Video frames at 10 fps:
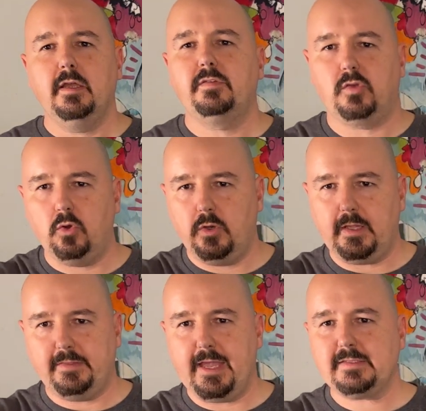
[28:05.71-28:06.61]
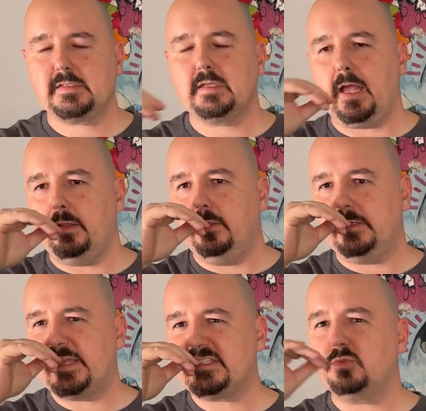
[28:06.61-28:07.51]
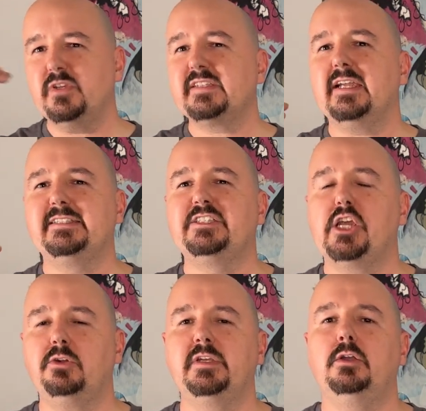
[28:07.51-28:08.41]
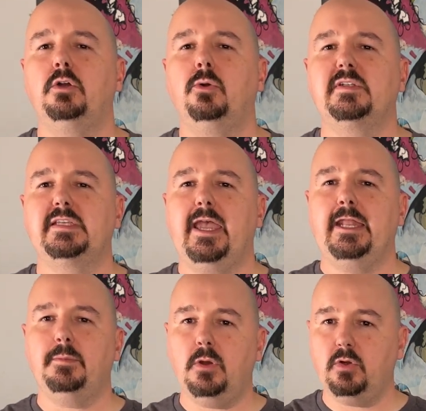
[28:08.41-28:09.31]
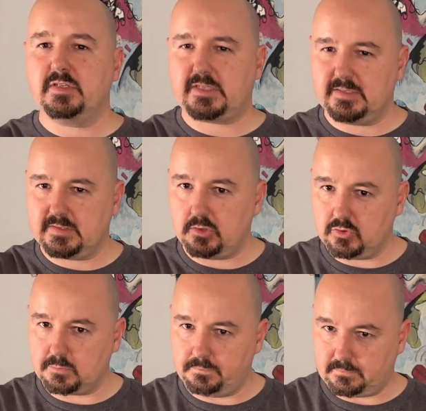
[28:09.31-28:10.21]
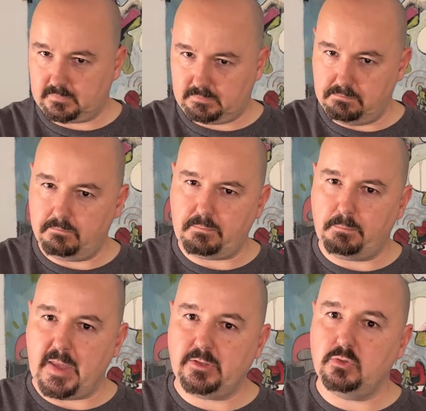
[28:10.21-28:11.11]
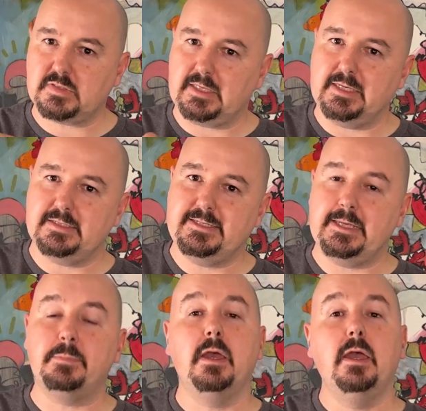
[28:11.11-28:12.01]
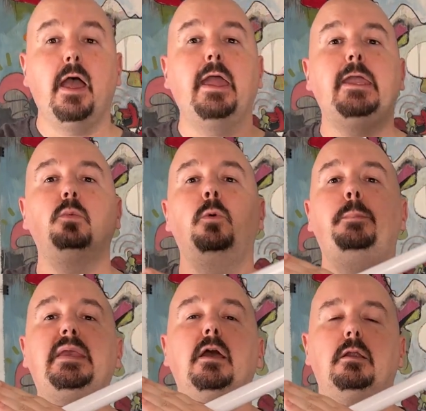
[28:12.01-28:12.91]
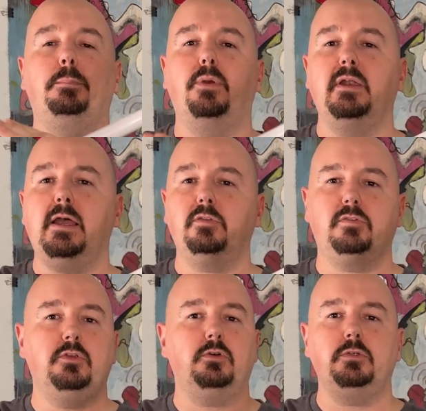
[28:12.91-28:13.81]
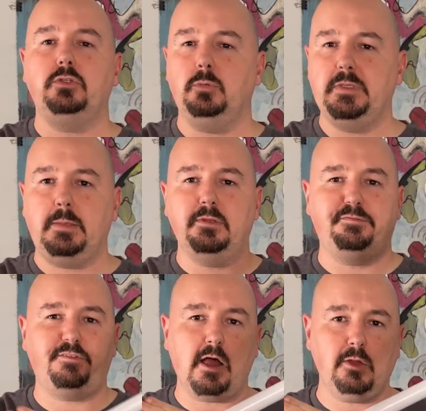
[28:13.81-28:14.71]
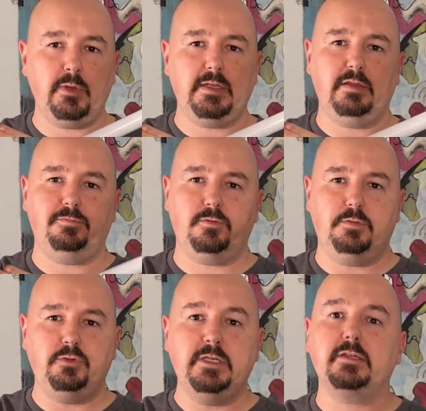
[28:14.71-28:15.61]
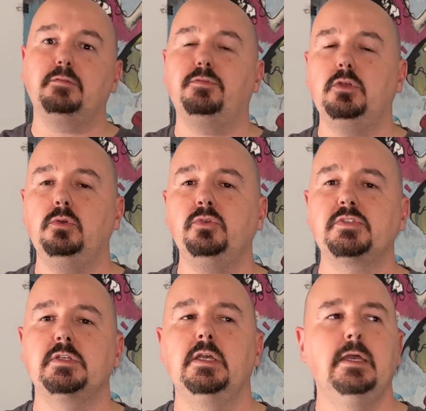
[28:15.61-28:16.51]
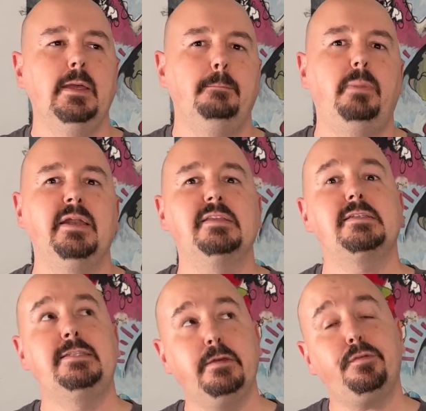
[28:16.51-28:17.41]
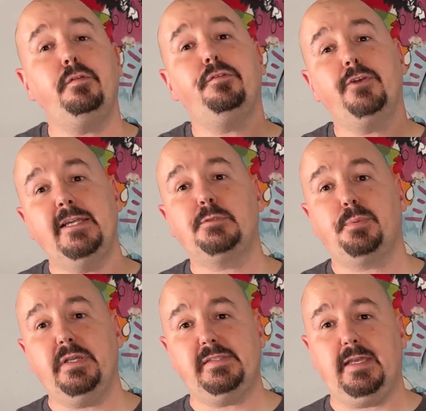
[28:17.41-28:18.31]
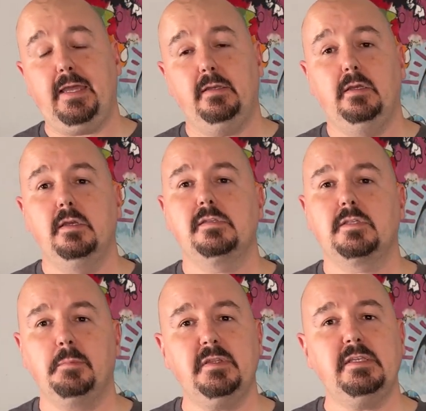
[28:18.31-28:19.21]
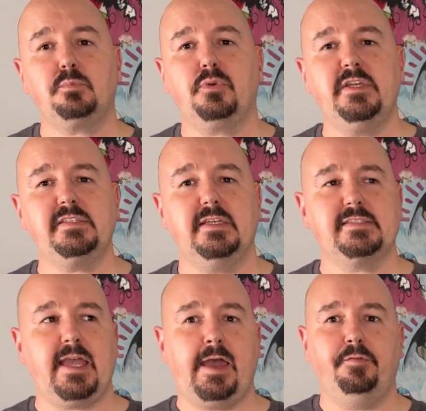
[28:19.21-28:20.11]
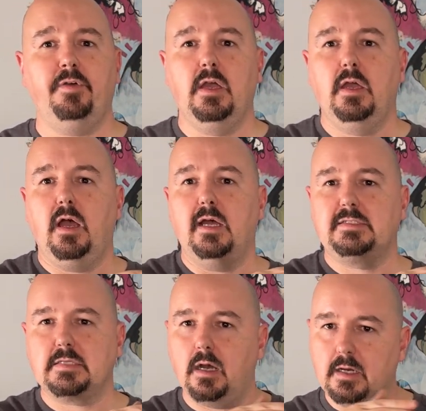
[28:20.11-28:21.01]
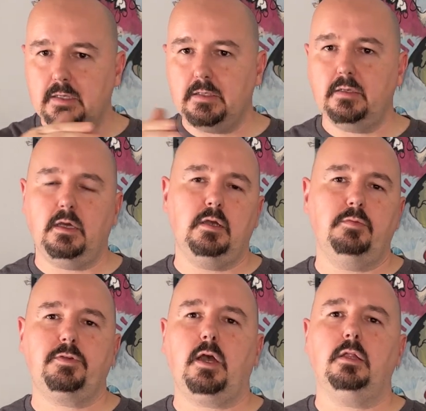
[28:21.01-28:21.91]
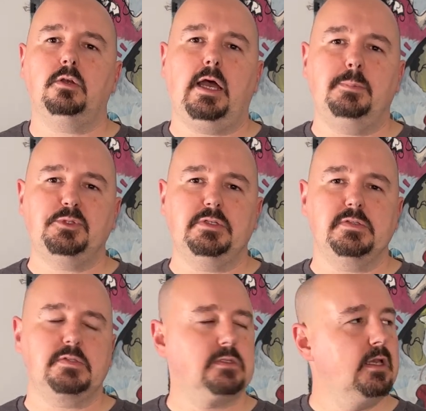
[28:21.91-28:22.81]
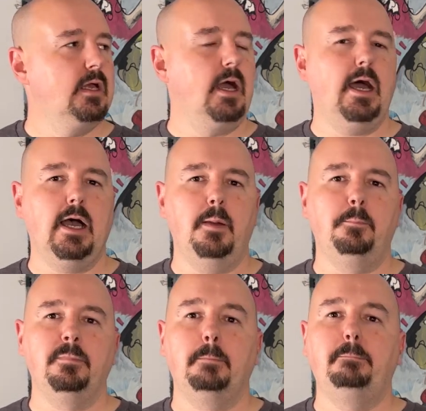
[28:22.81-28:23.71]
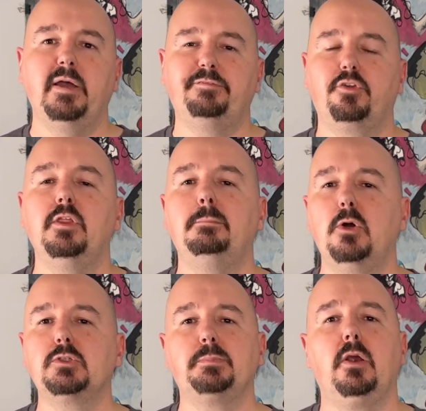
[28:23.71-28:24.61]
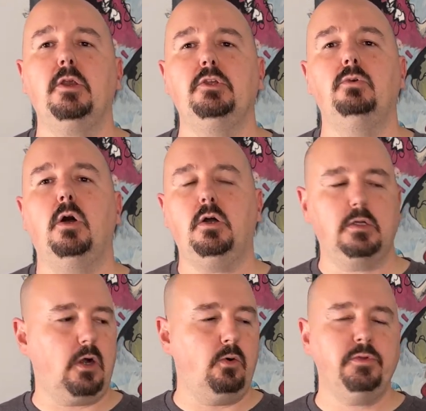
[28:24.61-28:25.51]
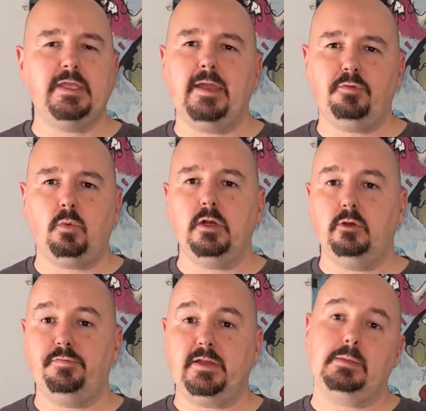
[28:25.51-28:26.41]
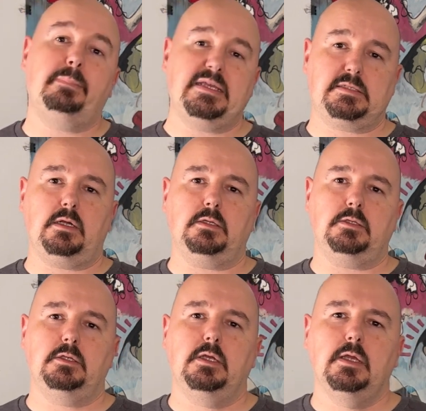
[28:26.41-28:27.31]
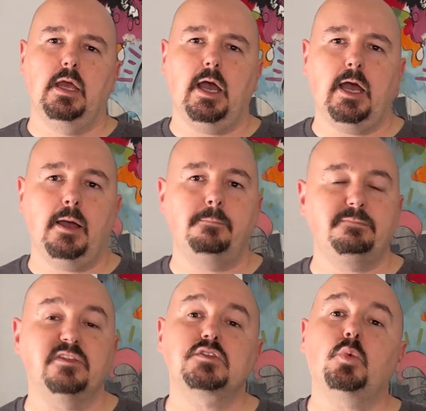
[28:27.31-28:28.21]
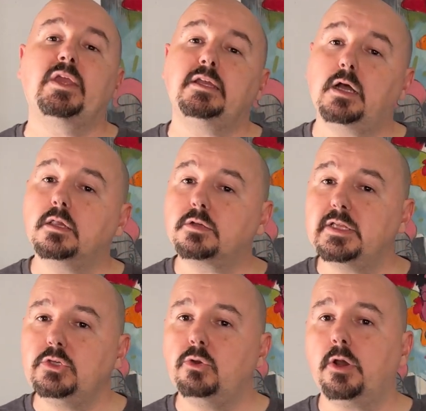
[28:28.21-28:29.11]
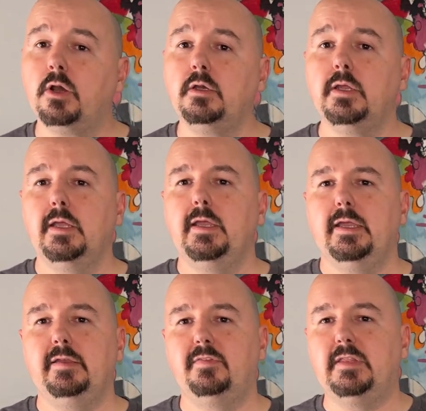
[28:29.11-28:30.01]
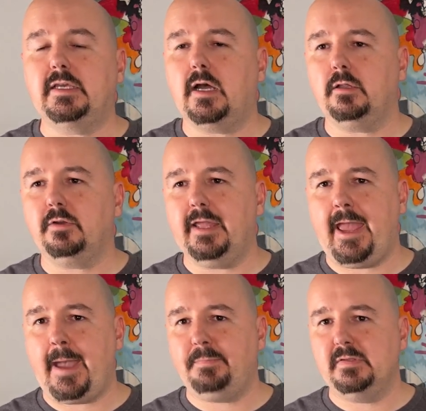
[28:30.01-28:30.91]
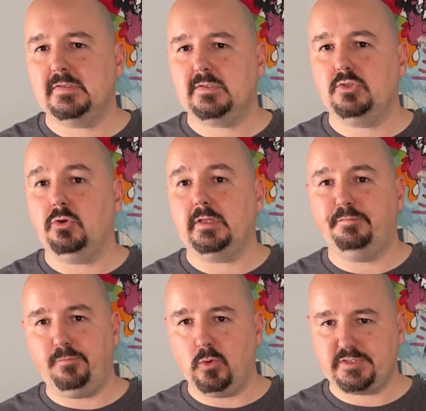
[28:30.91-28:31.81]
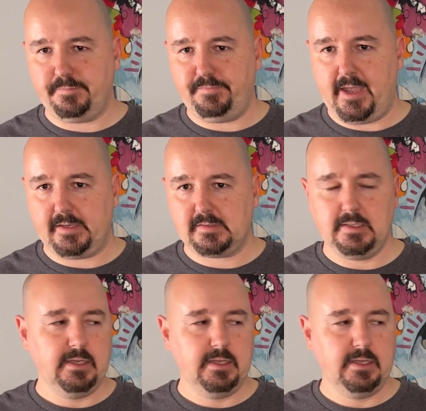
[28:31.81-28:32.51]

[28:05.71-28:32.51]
So that's the reason I generally don't go into edit mode, is because those menus can get deep. It will be on a printout, so you'll be able to follow it if you get confused. But it's different for each preset. Some of these presets have a ton of color options. But for the most part, you only ever want to affect the base color. The swing color that you heard is the color that happens during the force effect.